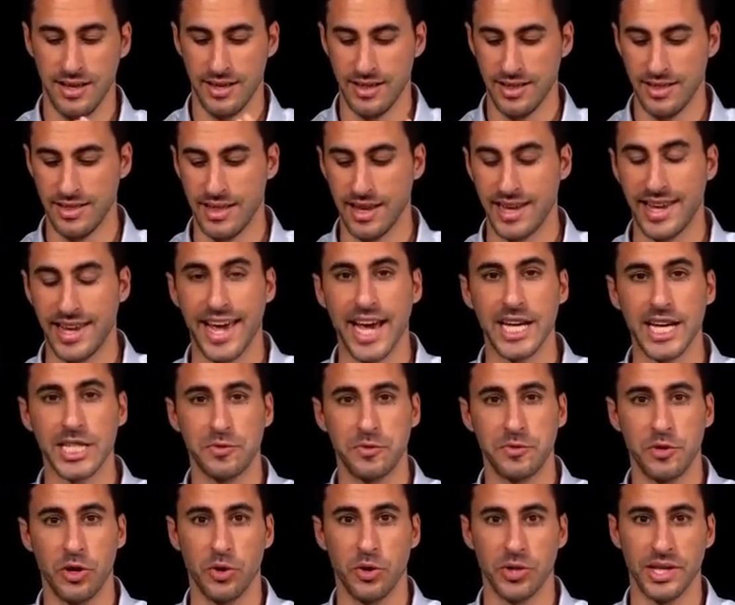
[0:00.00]
the cash
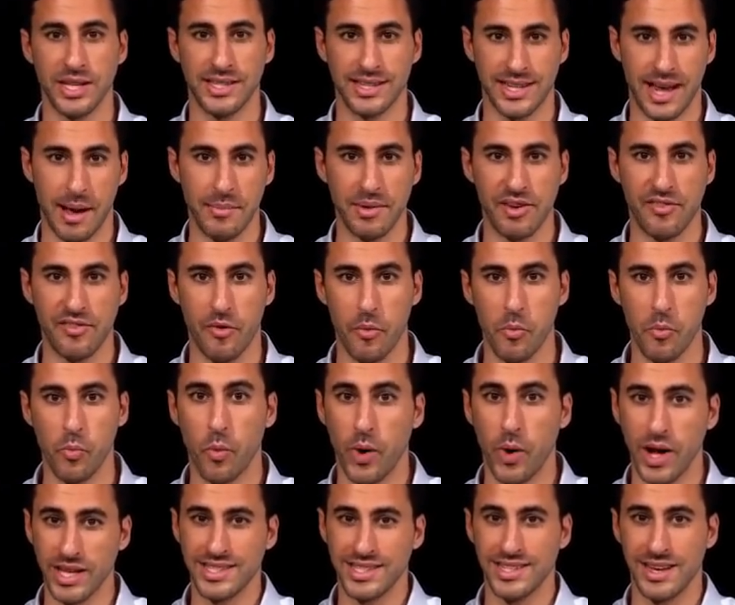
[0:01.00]
flow that's coming from
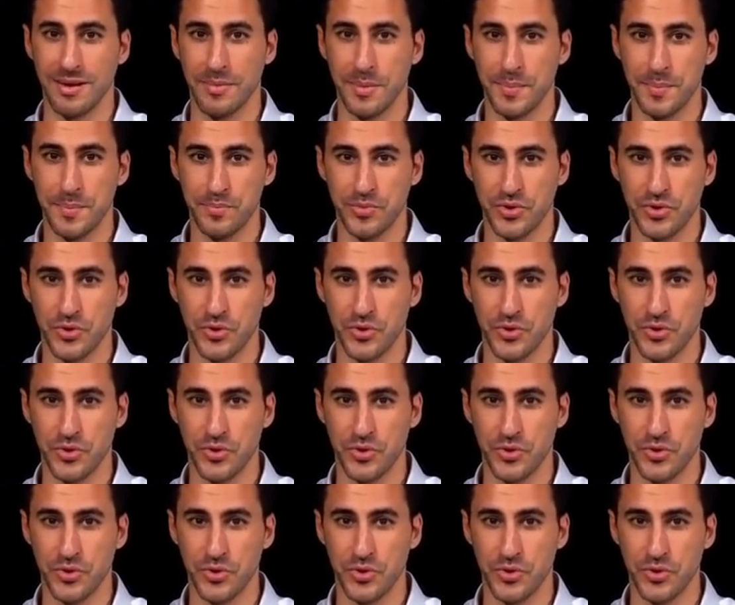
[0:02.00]
WhatsApp